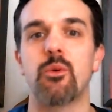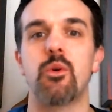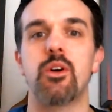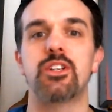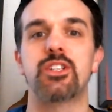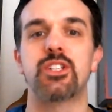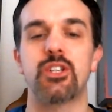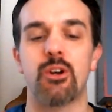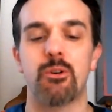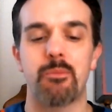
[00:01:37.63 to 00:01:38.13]

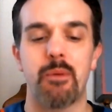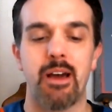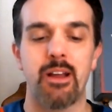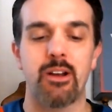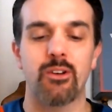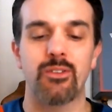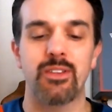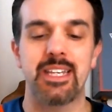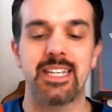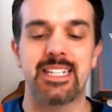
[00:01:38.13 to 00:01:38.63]
was no
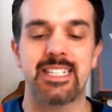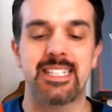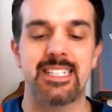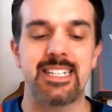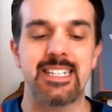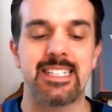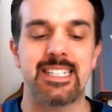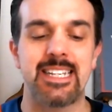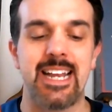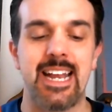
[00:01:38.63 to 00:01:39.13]
minor league
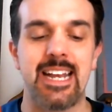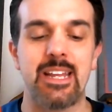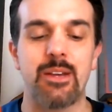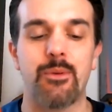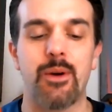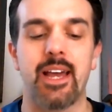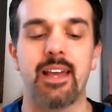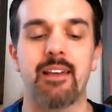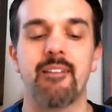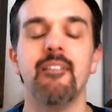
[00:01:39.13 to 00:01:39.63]
season
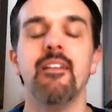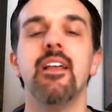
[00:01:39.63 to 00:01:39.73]
anyway.